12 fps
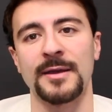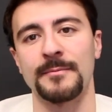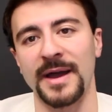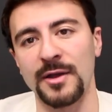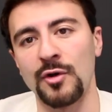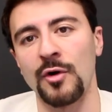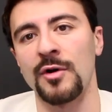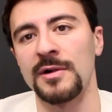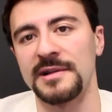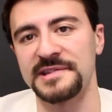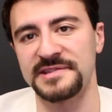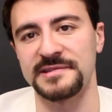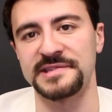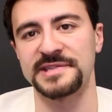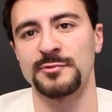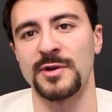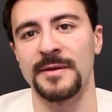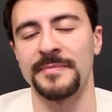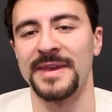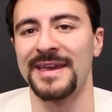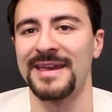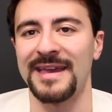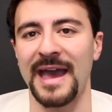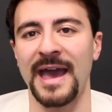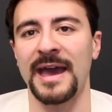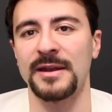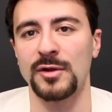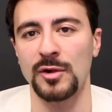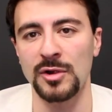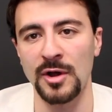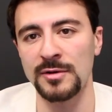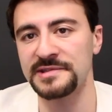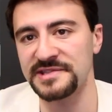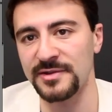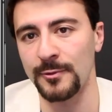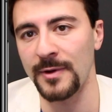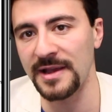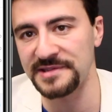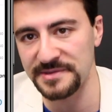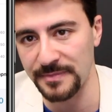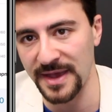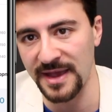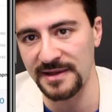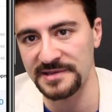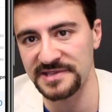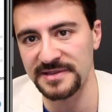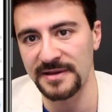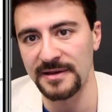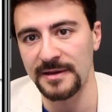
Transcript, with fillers: my goal is to swim at close to race pace,